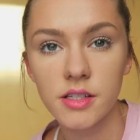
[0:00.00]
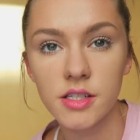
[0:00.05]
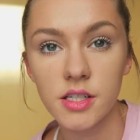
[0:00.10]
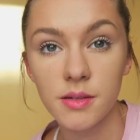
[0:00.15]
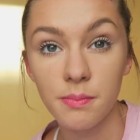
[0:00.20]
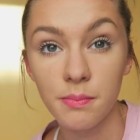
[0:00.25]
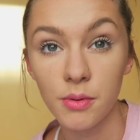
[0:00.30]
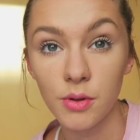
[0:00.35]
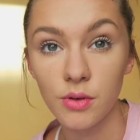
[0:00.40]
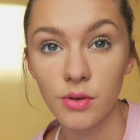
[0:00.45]

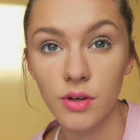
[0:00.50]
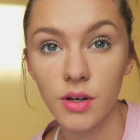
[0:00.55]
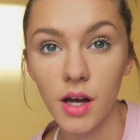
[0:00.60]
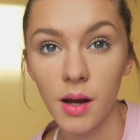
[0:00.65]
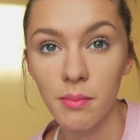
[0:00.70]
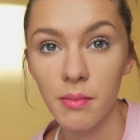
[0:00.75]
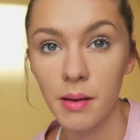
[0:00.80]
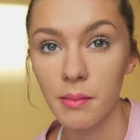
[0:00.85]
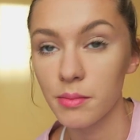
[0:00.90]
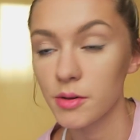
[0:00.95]
to book
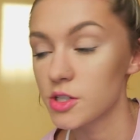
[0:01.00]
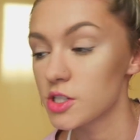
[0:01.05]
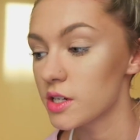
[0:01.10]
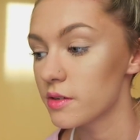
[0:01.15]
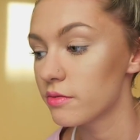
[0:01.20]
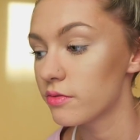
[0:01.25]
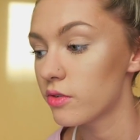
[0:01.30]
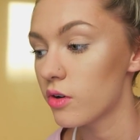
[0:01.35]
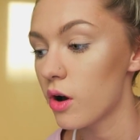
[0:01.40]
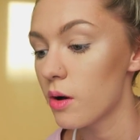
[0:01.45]
a
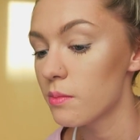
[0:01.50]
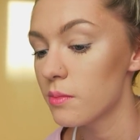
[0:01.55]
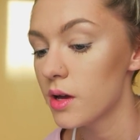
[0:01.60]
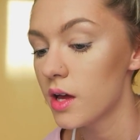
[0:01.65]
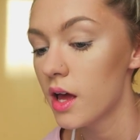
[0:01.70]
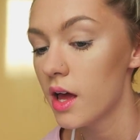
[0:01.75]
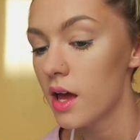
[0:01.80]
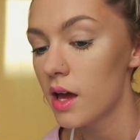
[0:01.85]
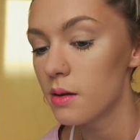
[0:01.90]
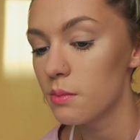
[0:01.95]
membership from,
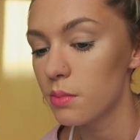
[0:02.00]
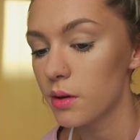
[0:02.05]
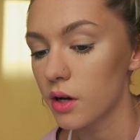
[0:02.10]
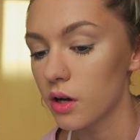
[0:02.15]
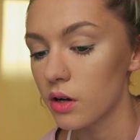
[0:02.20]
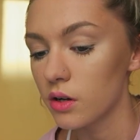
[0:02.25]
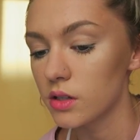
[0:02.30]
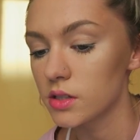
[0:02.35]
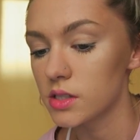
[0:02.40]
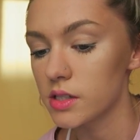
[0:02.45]

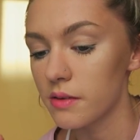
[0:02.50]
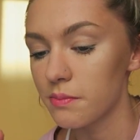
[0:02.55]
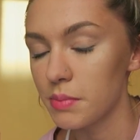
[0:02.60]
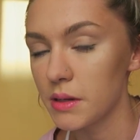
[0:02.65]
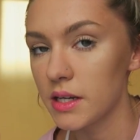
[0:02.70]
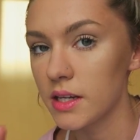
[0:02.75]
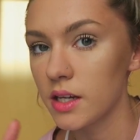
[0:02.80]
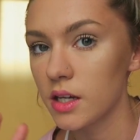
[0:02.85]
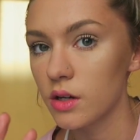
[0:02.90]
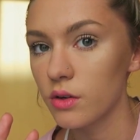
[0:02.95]
because I've
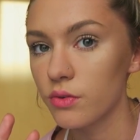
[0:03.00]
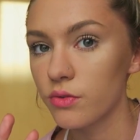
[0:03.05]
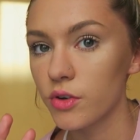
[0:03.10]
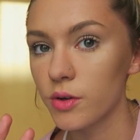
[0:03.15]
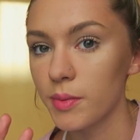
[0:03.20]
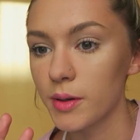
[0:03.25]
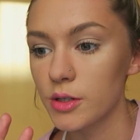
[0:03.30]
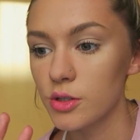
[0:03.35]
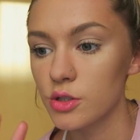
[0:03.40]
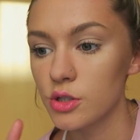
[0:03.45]
been here
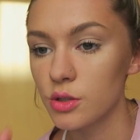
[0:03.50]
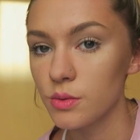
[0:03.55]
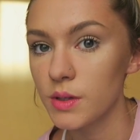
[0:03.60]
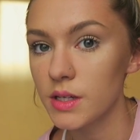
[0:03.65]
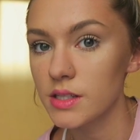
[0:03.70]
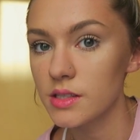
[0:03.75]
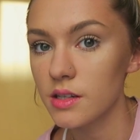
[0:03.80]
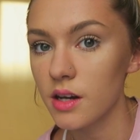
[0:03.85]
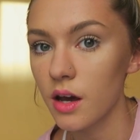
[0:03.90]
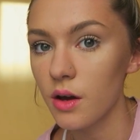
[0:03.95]
for about 2
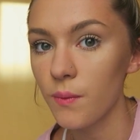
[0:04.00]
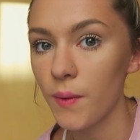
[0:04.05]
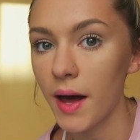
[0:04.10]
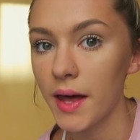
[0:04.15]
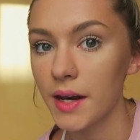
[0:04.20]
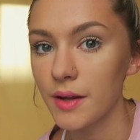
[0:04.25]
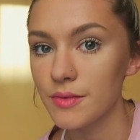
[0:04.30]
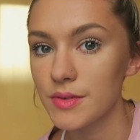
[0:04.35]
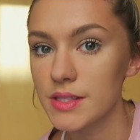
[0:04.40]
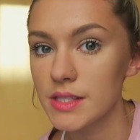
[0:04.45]
weeks now
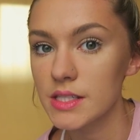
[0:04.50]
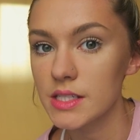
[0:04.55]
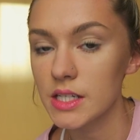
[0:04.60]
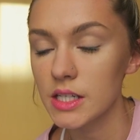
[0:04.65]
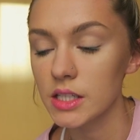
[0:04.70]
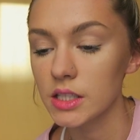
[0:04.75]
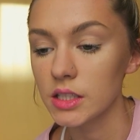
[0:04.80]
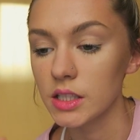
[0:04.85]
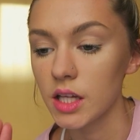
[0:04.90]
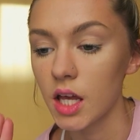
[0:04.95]
and I've
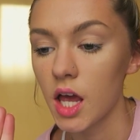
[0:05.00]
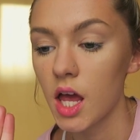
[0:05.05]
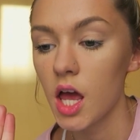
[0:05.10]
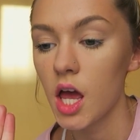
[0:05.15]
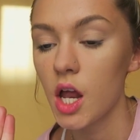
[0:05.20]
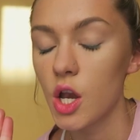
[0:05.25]
still